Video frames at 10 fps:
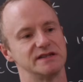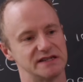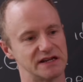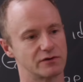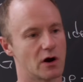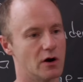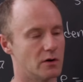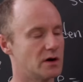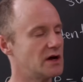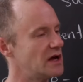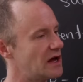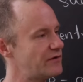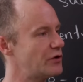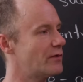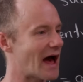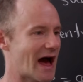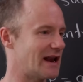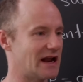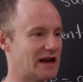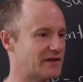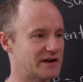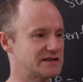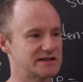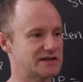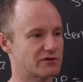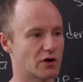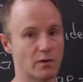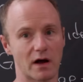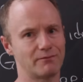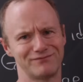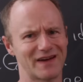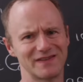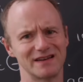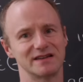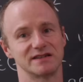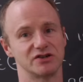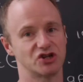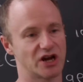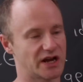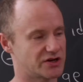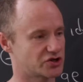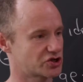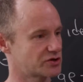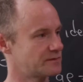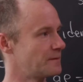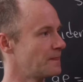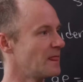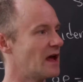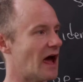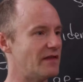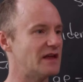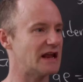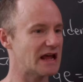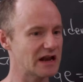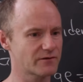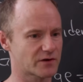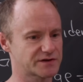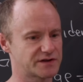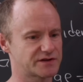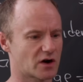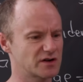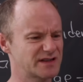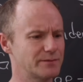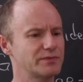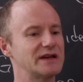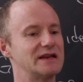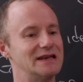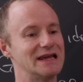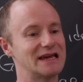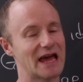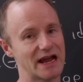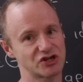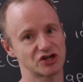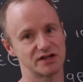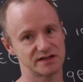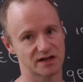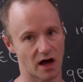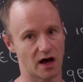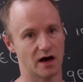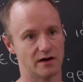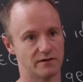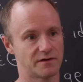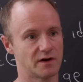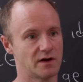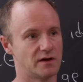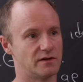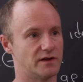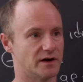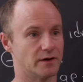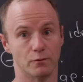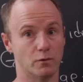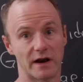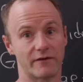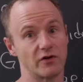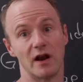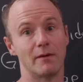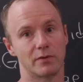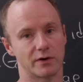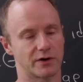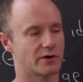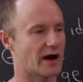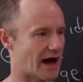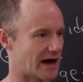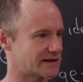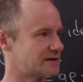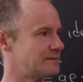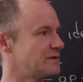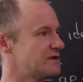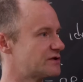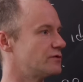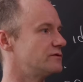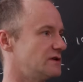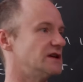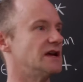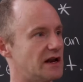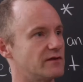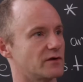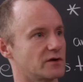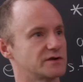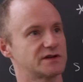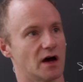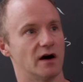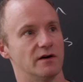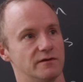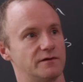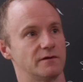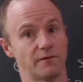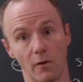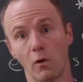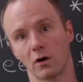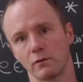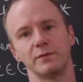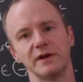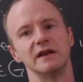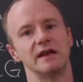zero. If you add anything to zero, well, that thing doesn't change. And then inverses are simply negations of the whatever number you're at. So the inverse of 4 would be